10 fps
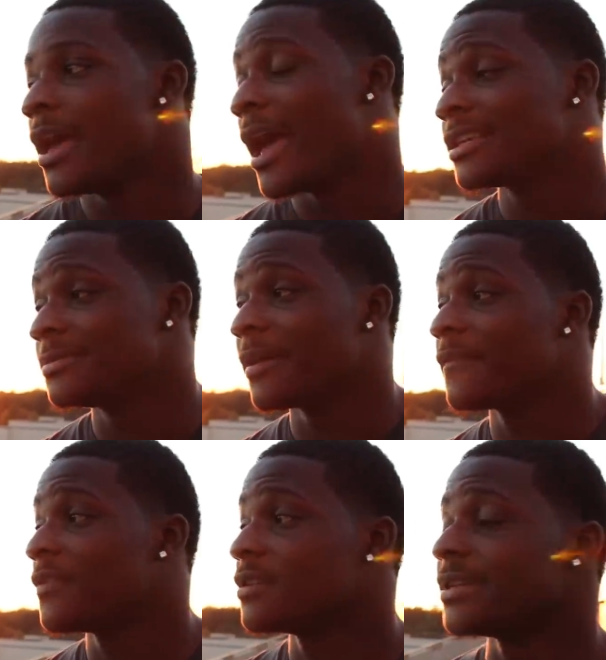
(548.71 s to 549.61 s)
Actually, my
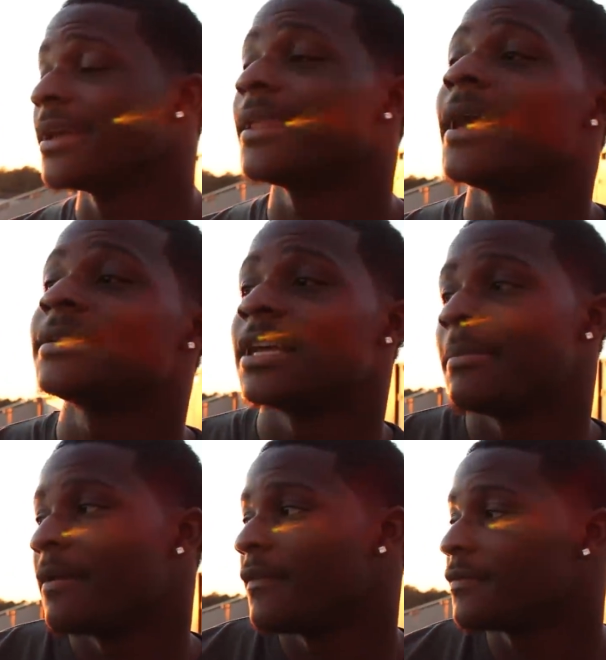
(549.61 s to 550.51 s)
first and last time
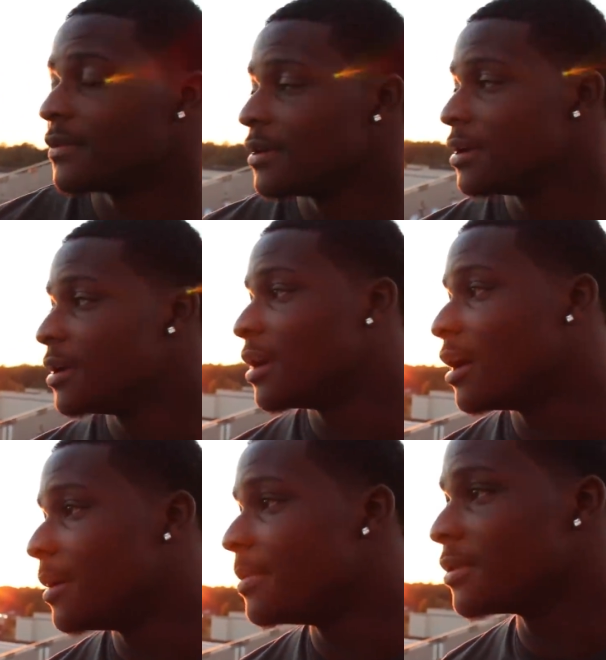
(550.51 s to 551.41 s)
I've ever
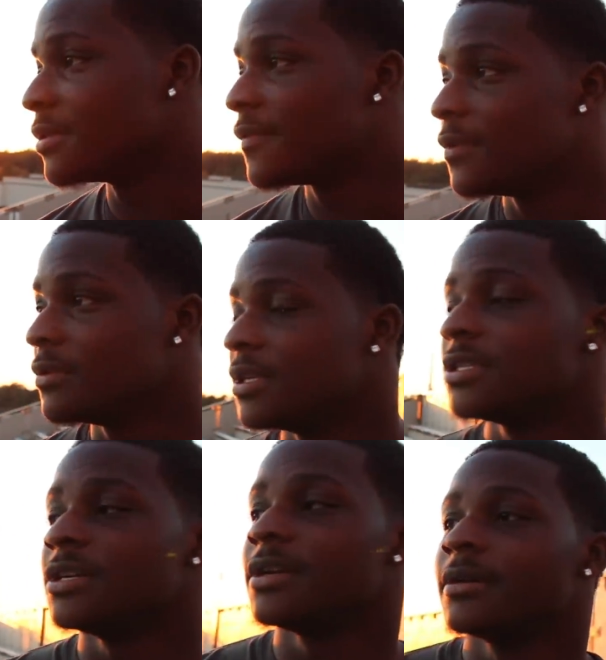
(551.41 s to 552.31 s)
been on this field this
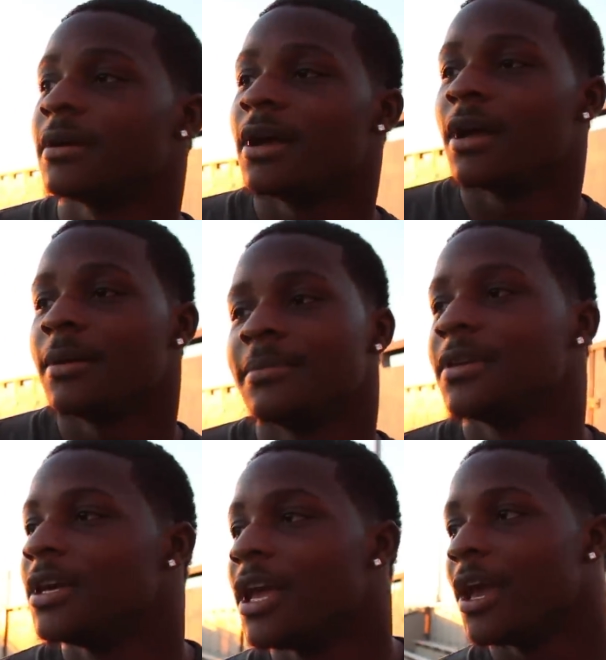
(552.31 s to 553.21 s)
year.
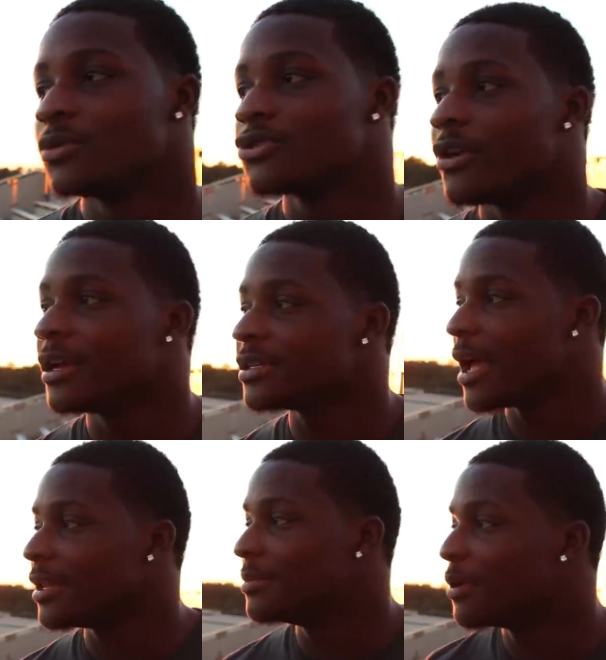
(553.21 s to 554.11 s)
It was crazy. I
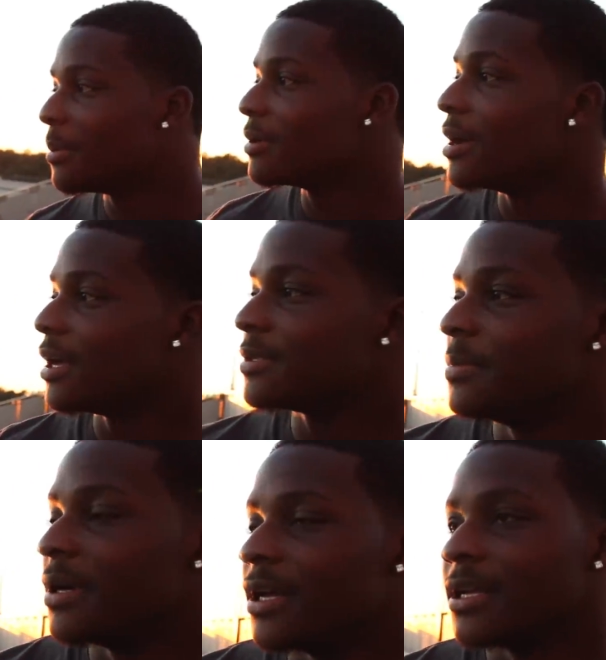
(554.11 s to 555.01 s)
had the bubble guts,
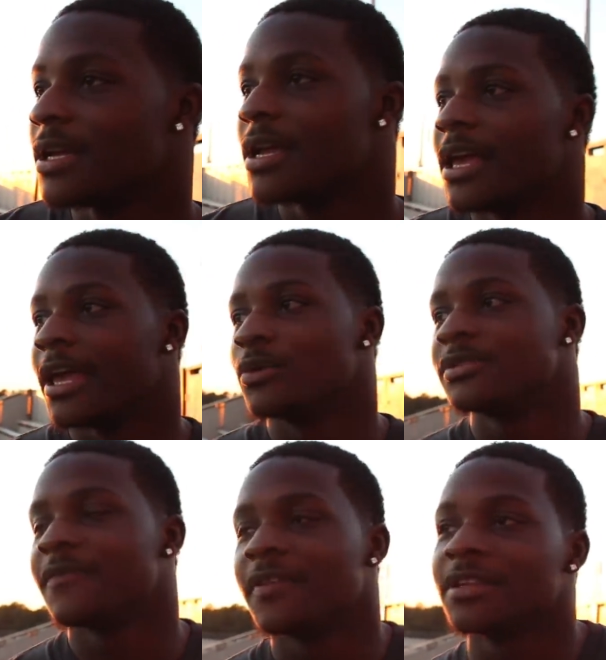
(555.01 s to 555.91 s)
but it was the
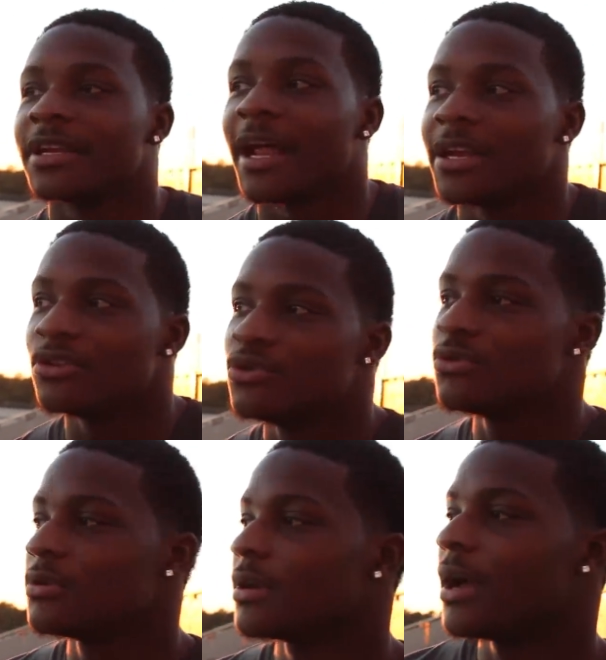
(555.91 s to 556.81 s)
feeling that I knew
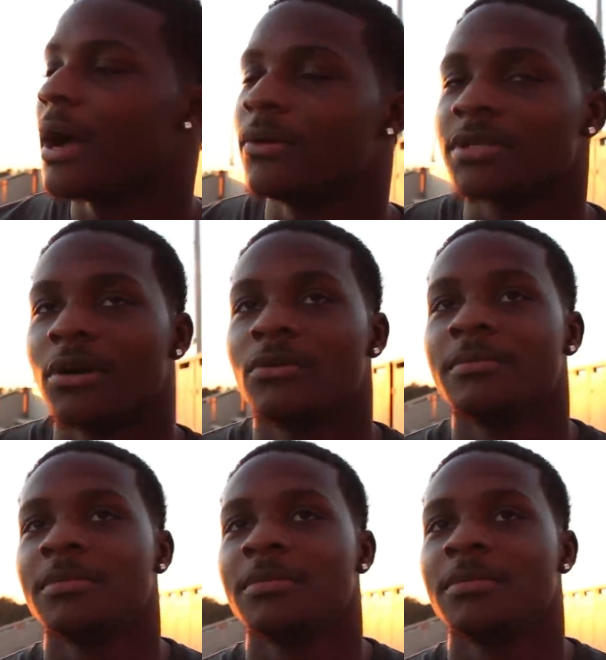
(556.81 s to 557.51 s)
I was home.